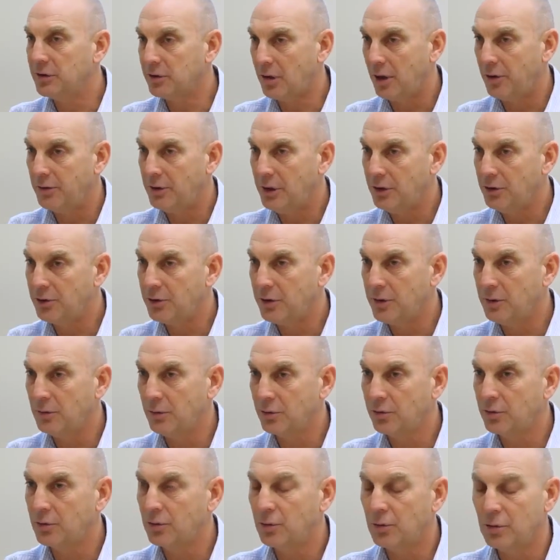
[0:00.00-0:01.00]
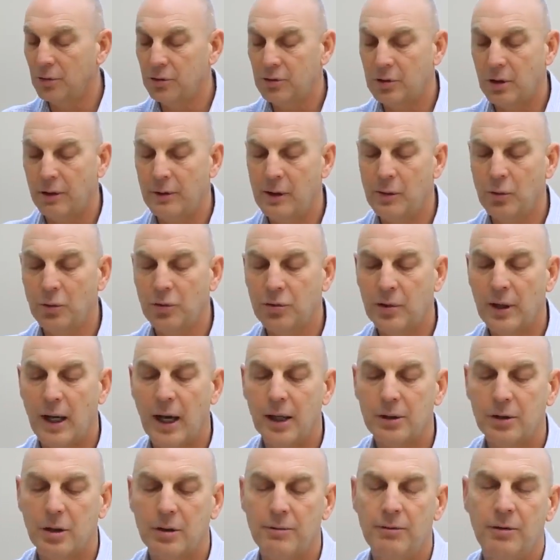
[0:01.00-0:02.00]
its own internal stores. So it will
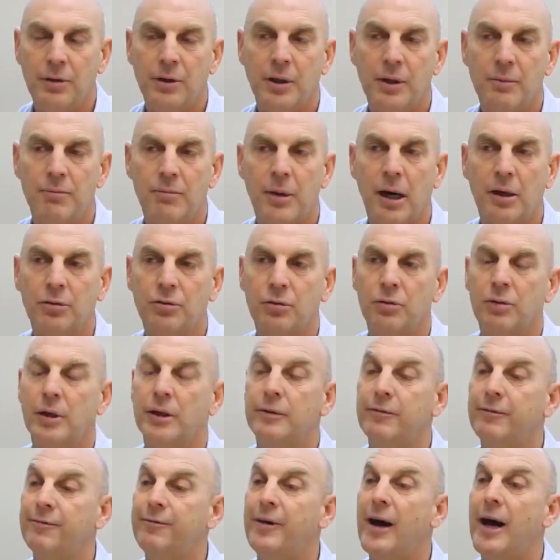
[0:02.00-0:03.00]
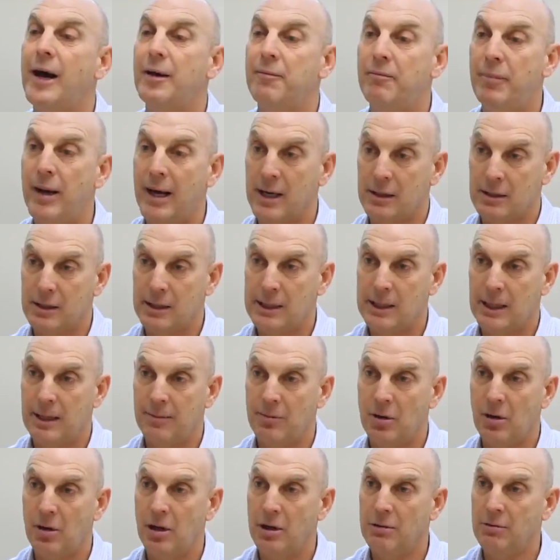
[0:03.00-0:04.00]
start converting muscle and fat back to
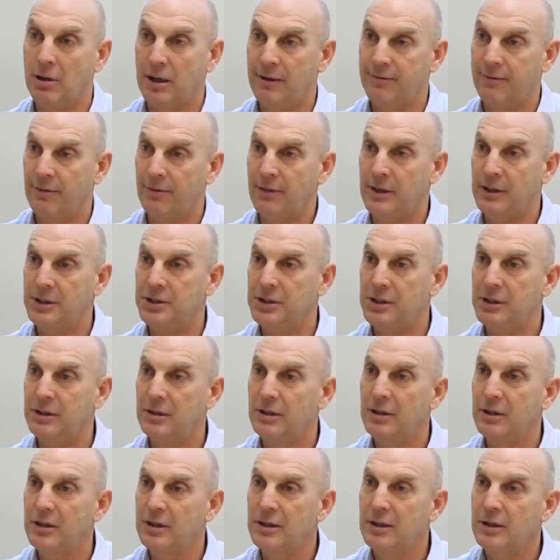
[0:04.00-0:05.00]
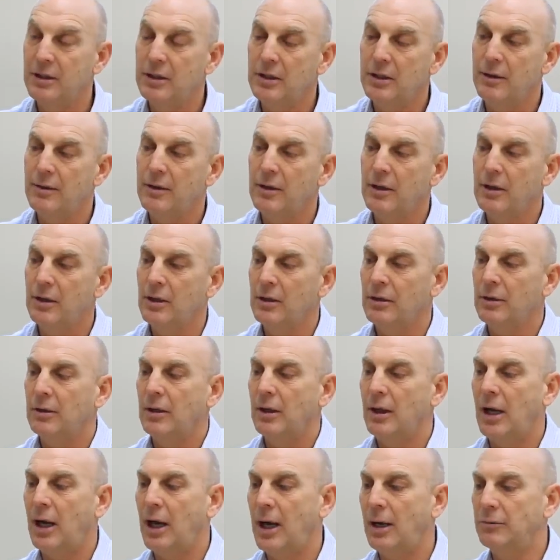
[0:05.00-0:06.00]
carbohydrate for energy,
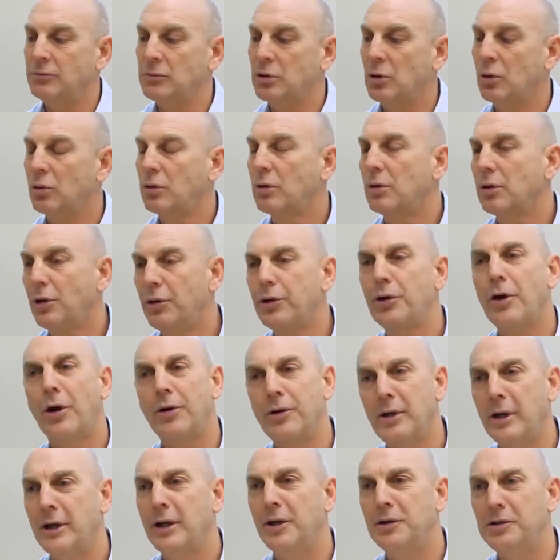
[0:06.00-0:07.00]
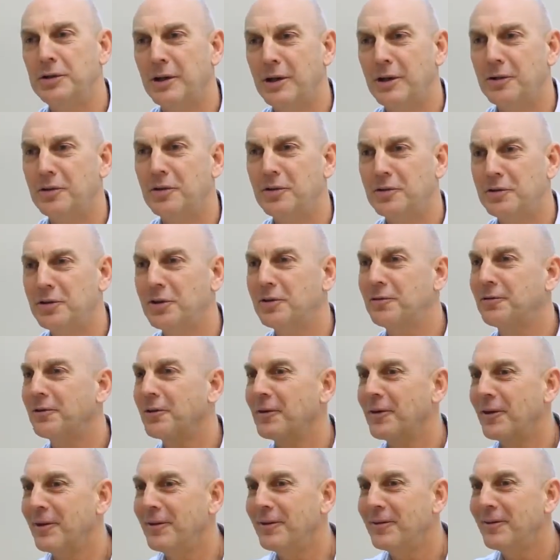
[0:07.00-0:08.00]
mm. um, called gluconeogenesis, just
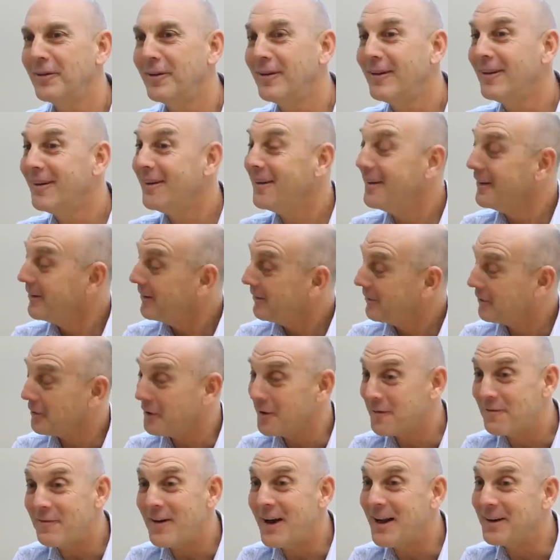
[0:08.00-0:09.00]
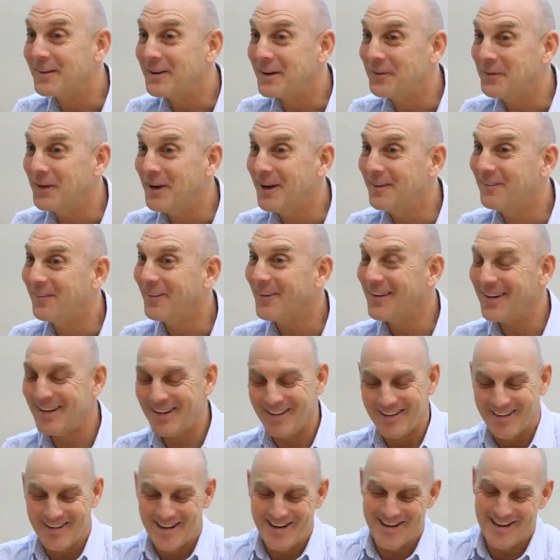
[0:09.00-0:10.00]
for the yeah, okay, for a fancy word,
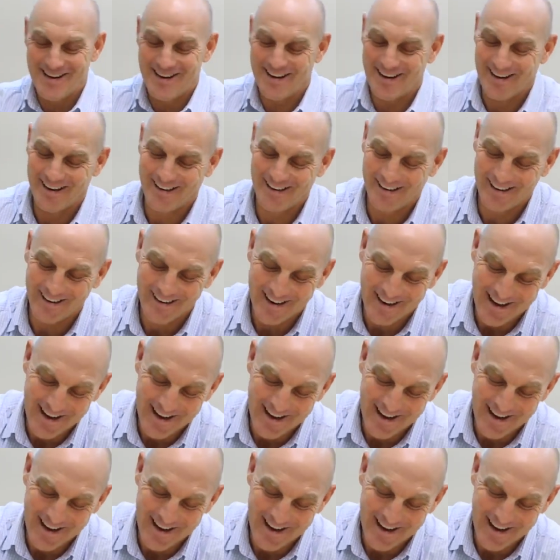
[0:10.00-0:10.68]
word yeah. for you.